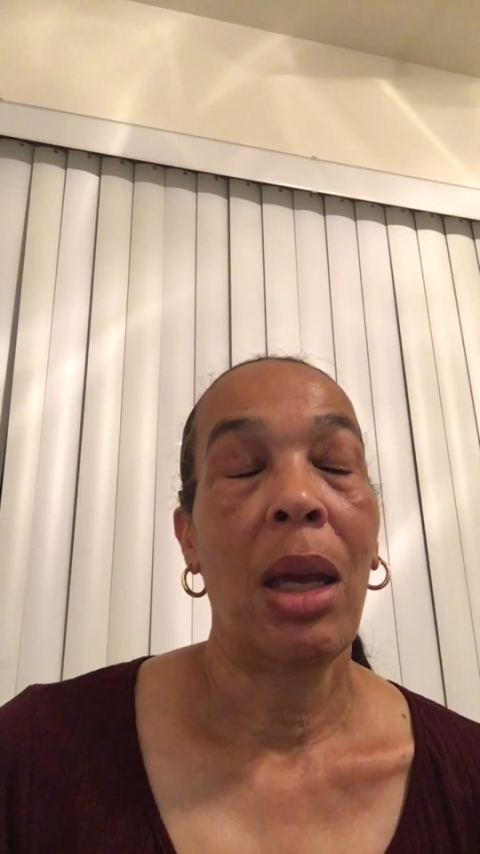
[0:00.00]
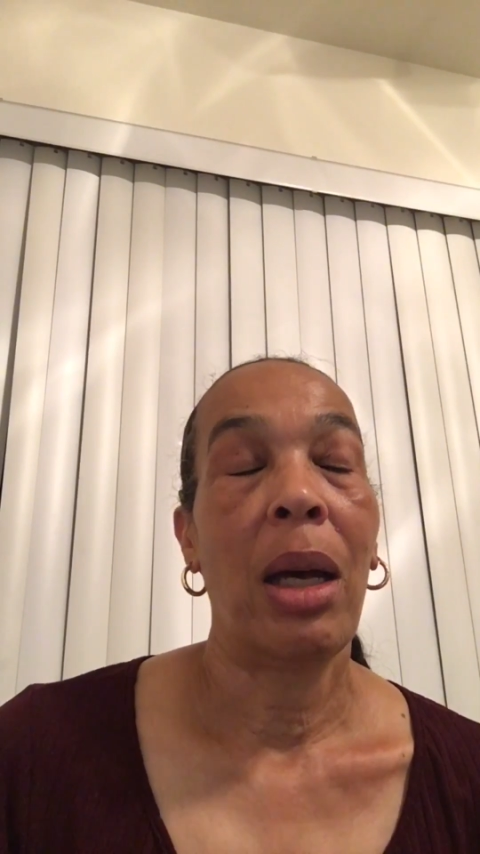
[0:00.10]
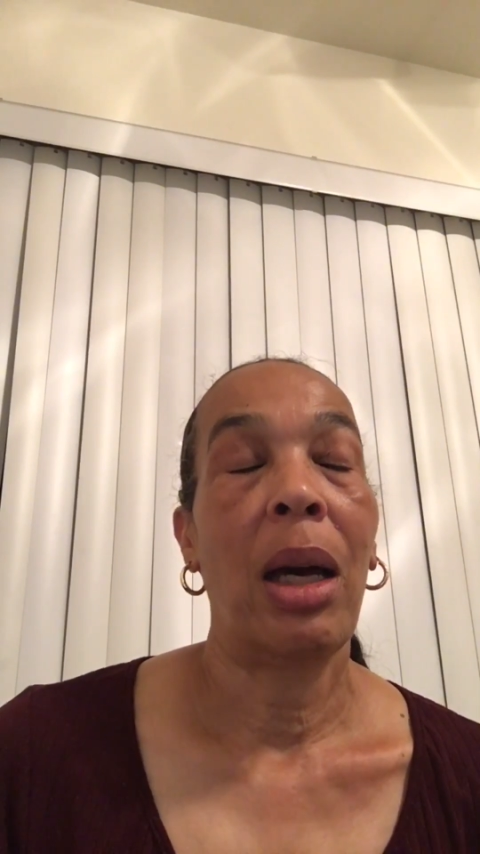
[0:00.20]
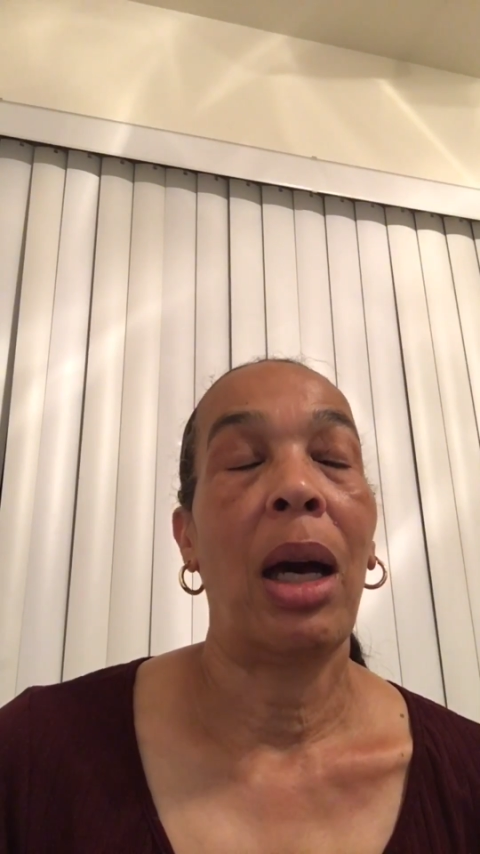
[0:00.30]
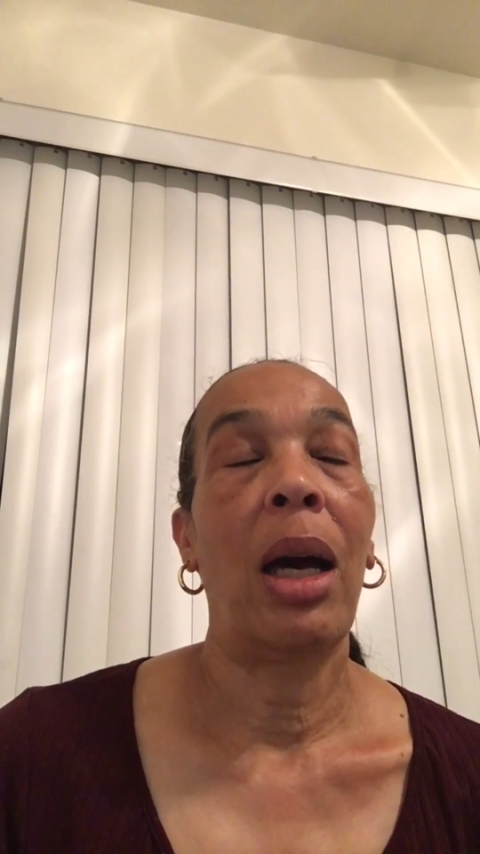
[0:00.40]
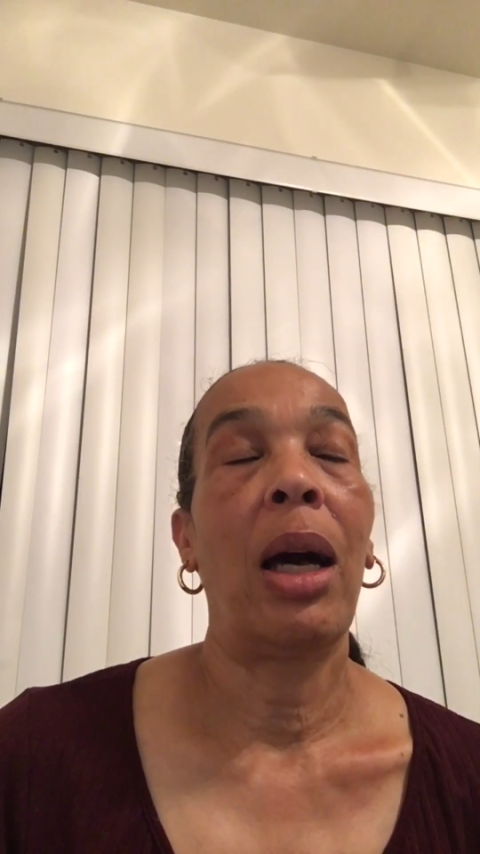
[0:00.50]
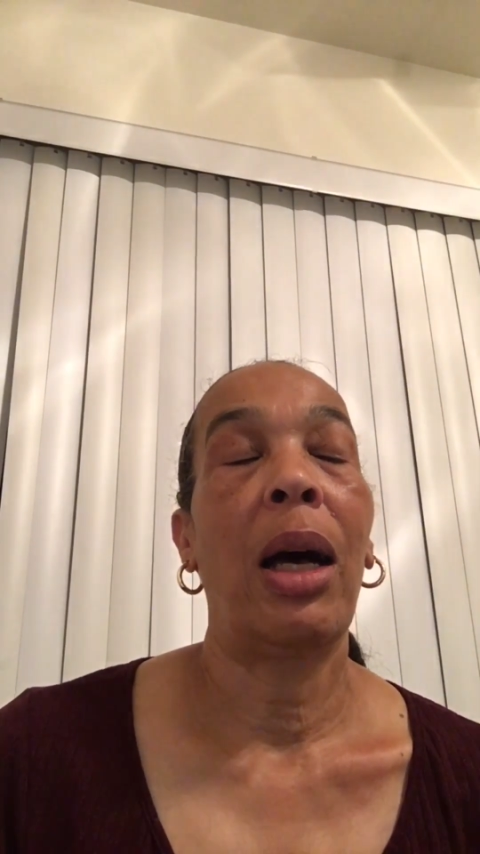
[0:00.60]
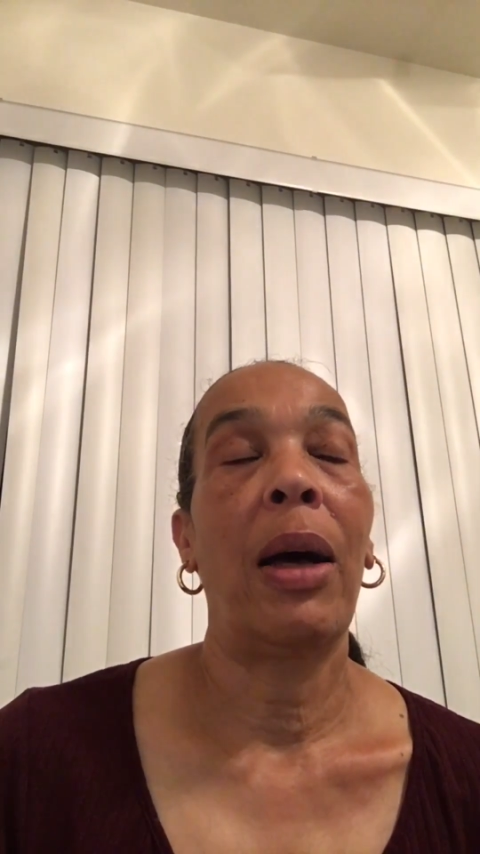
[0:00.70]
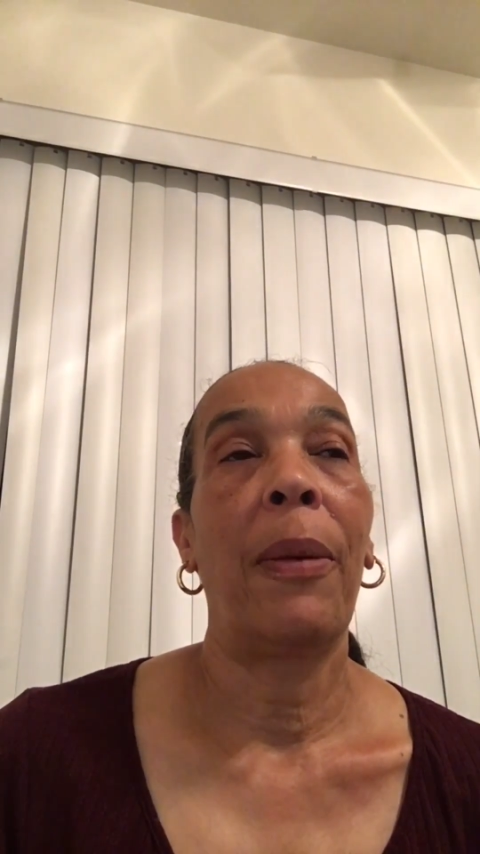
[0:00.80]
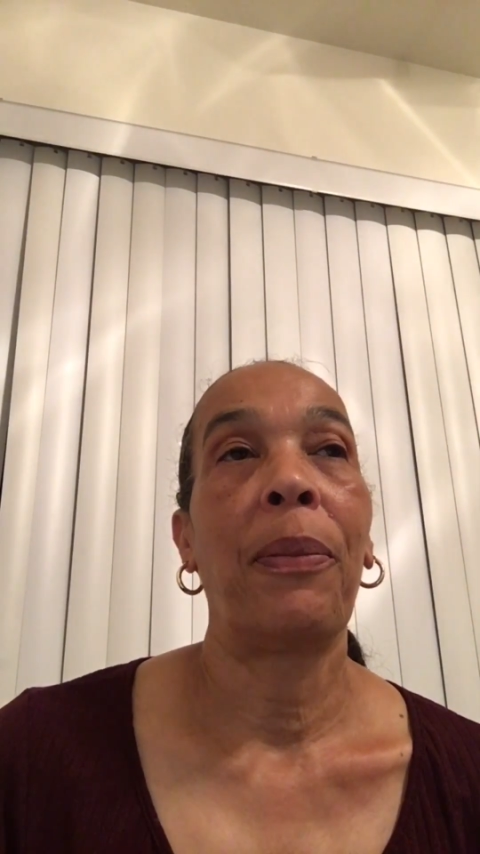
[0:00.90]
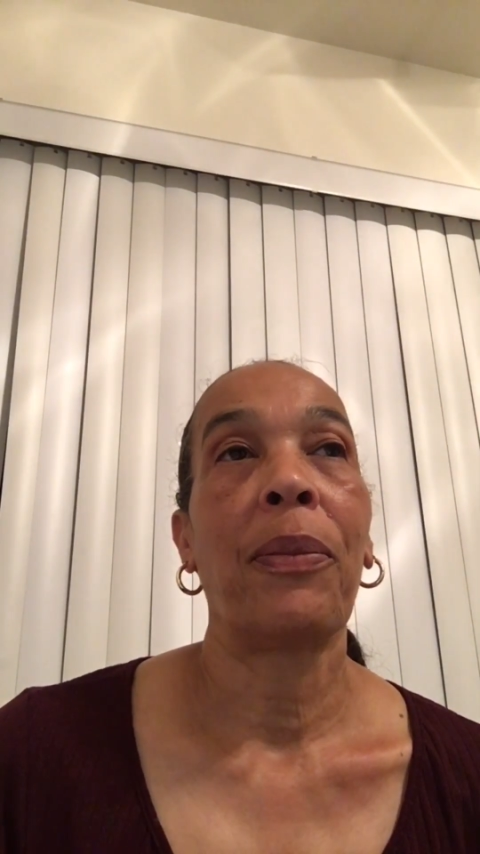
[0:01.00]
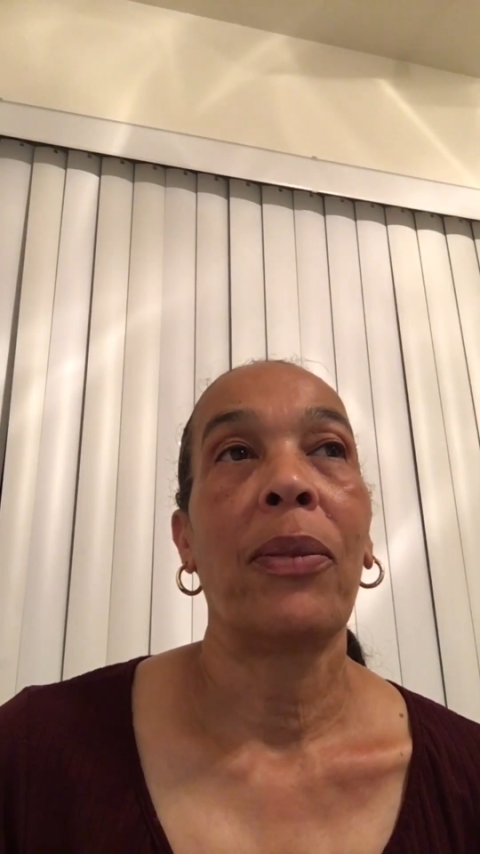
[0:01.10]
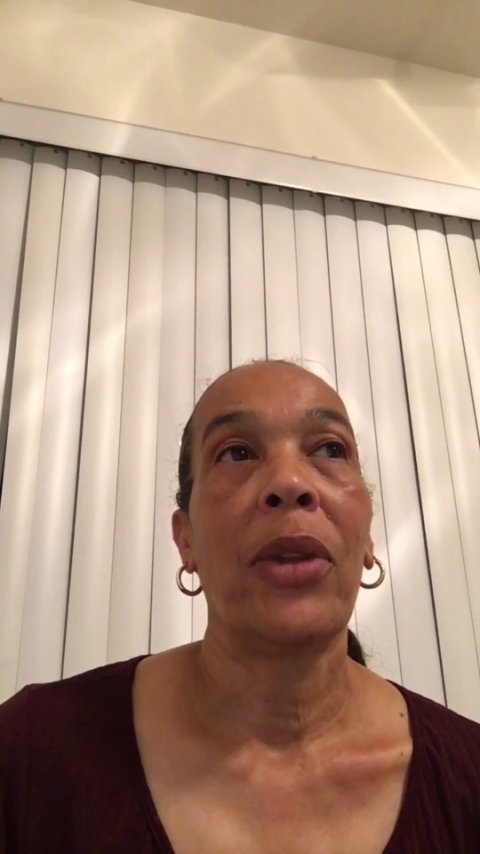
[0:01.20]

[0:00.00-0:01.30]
don't